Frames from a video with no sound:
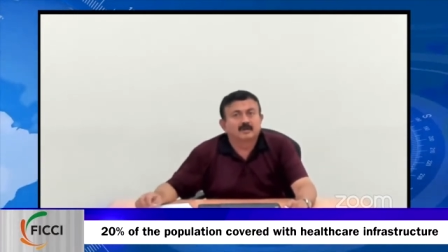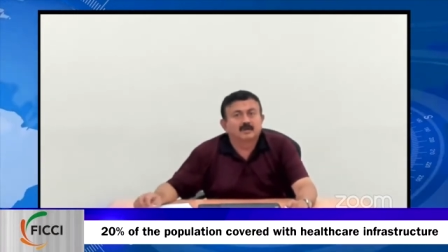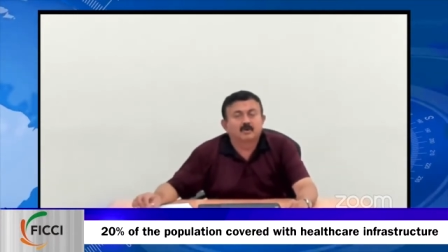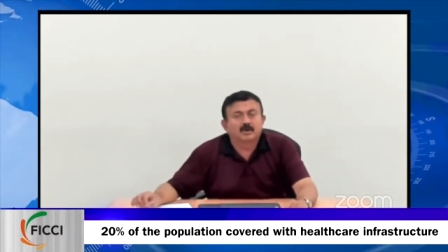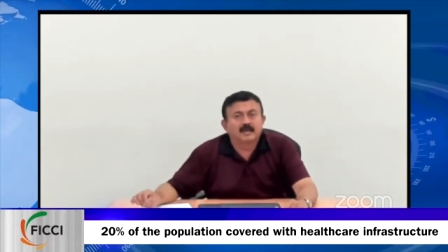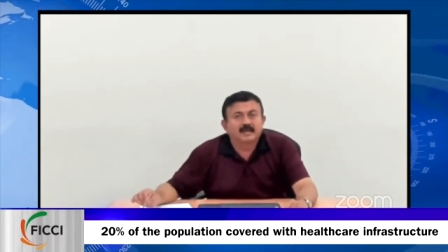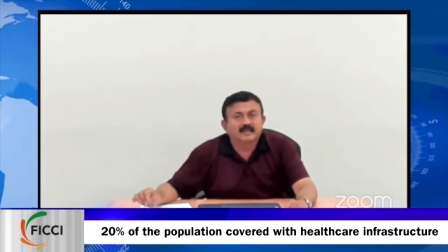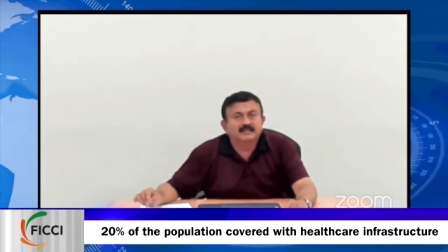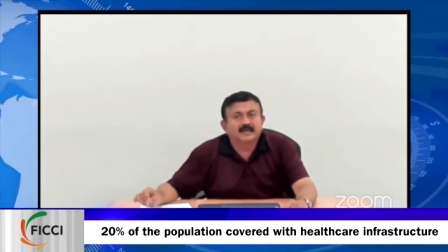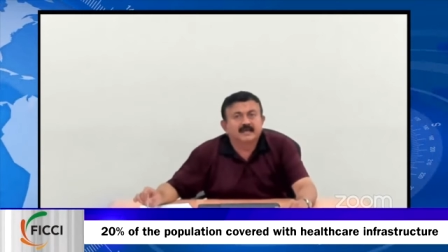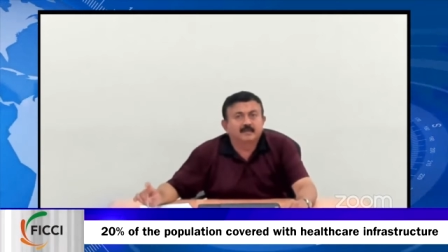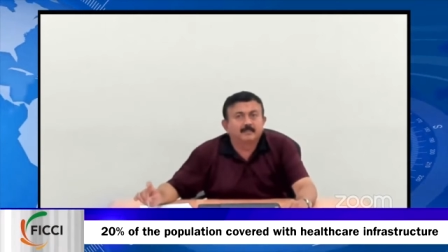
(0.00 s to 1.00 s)
on
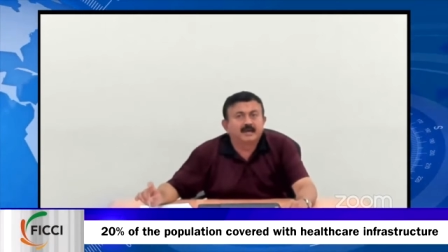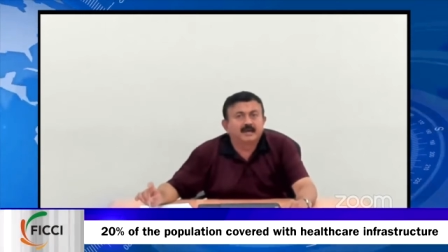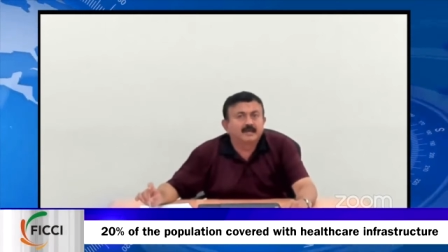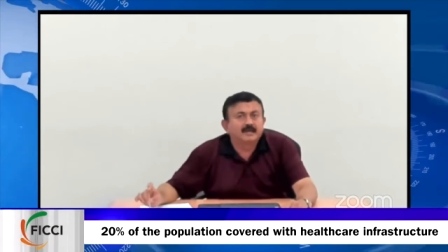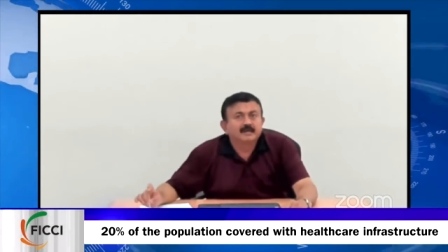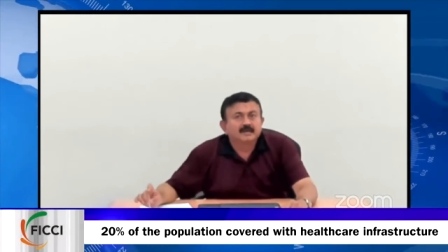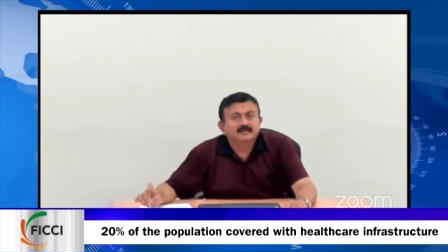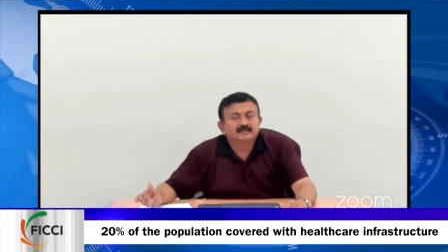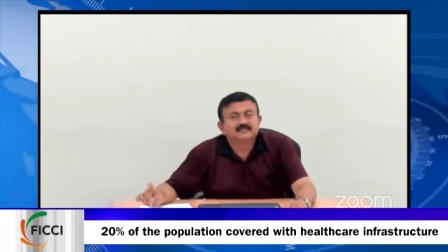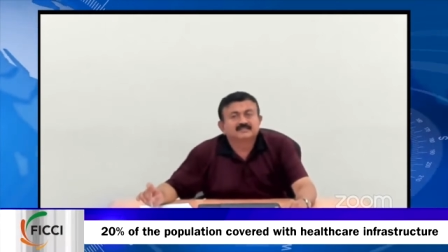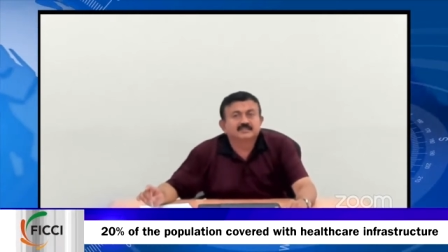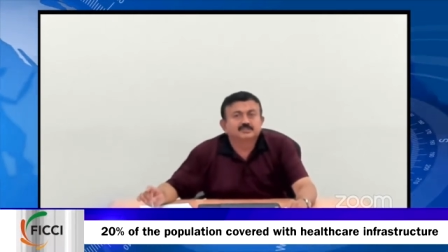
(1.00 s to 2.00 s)
healthcare, but
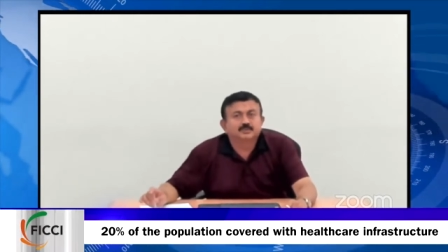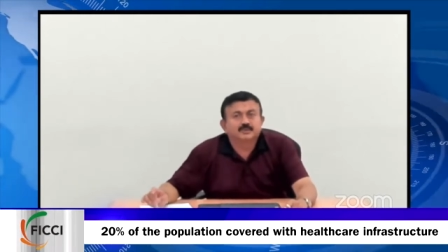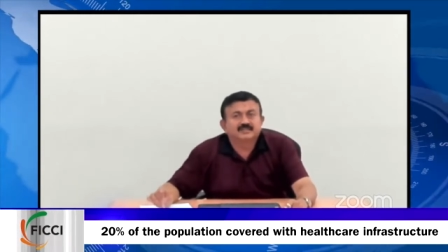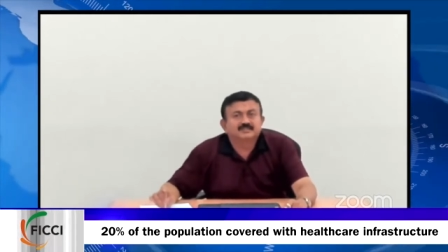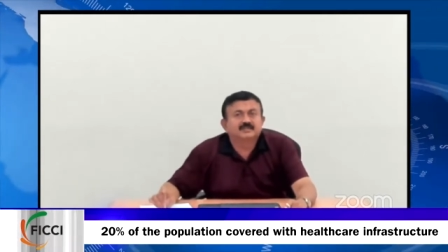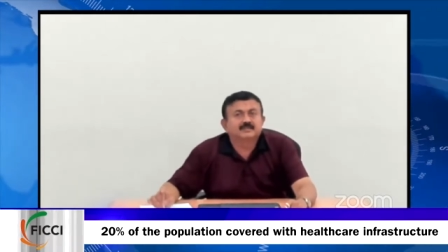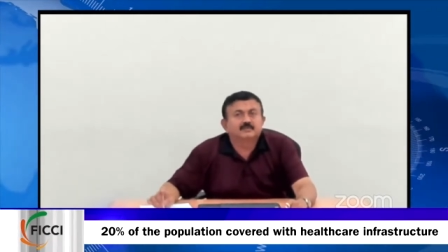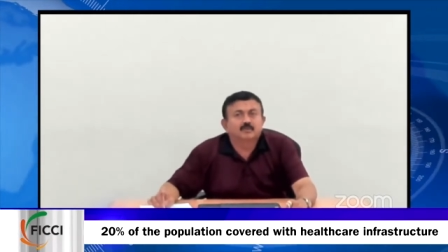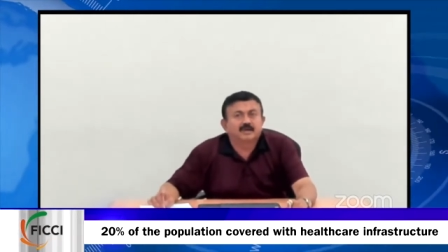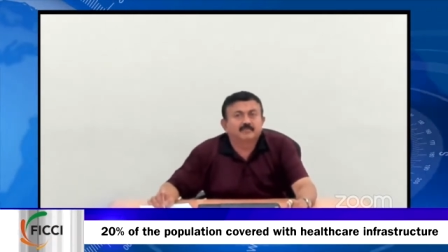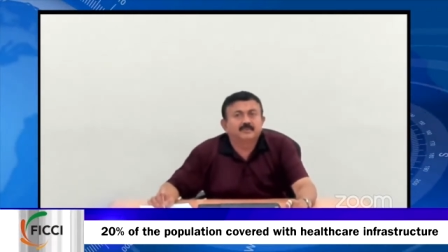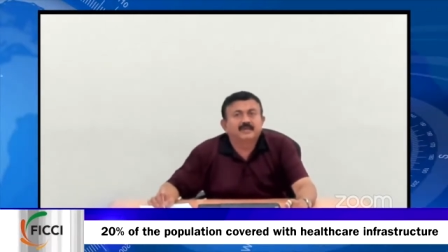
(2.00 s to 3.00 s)
this situation
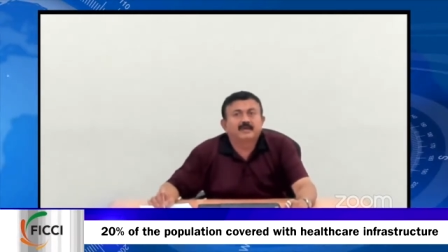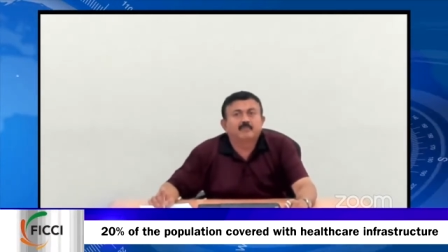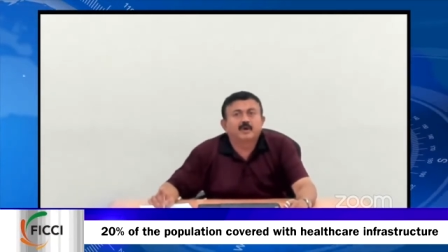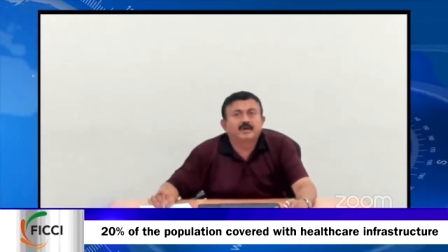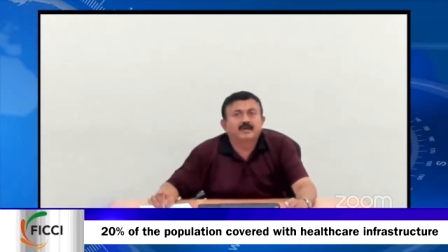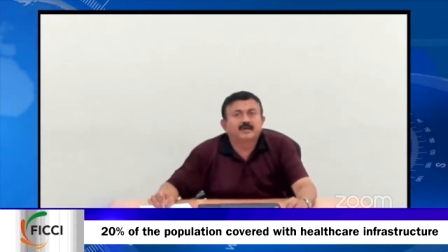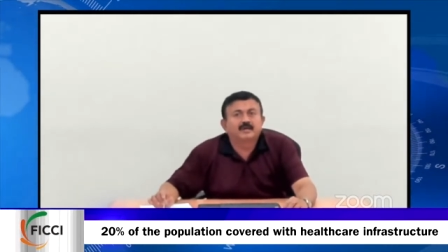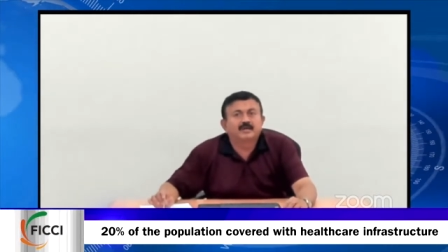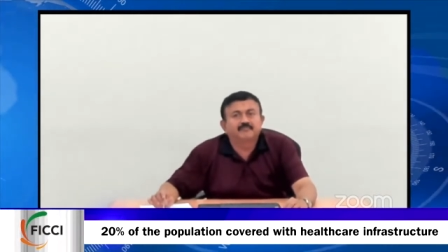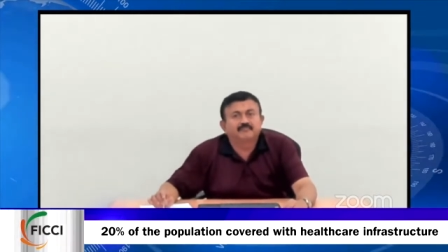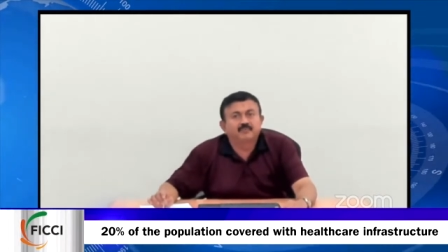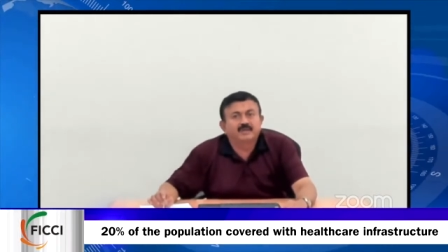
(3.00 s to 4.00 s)
could have been avoided
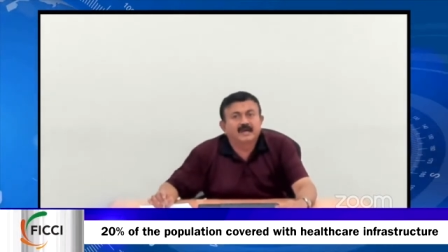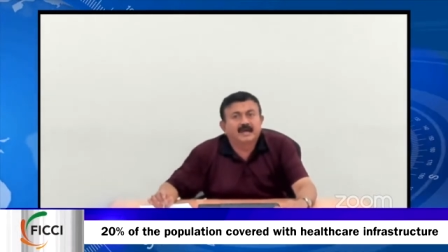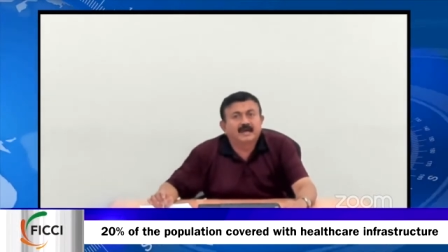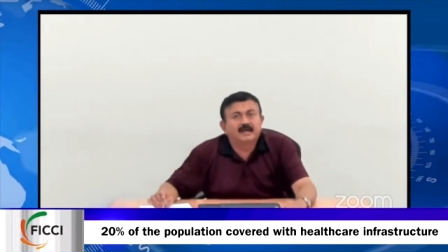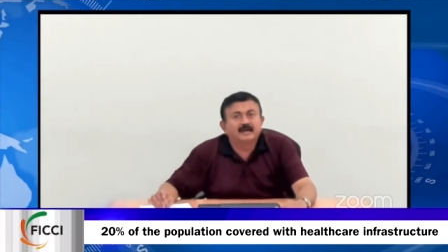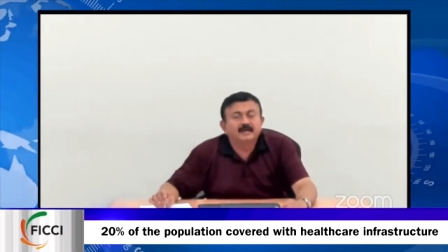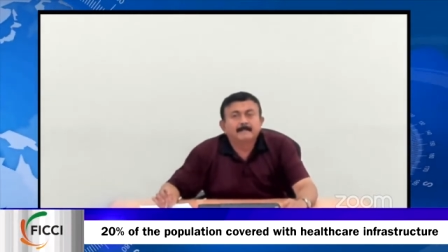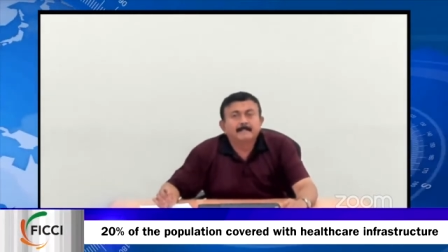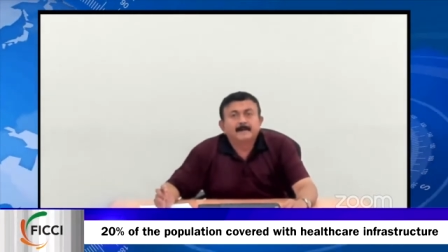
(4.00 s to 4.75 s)
if we had